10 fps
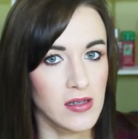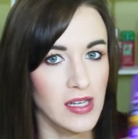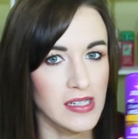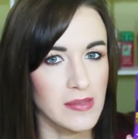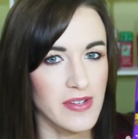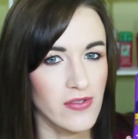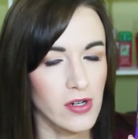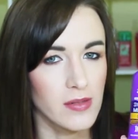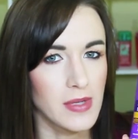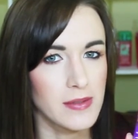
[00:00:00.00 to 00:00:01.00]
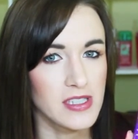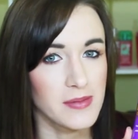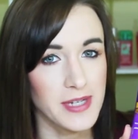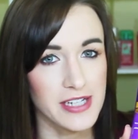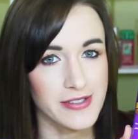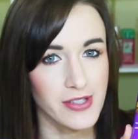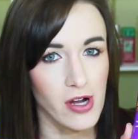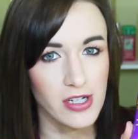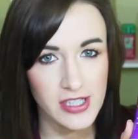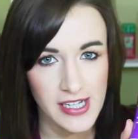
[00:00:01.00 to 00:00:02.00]
like I did before. Maybe it's because my hair is
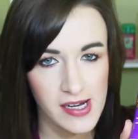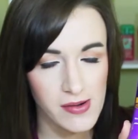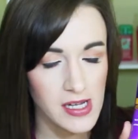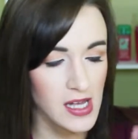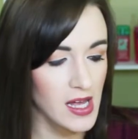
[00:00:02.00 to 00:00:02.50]
longer now.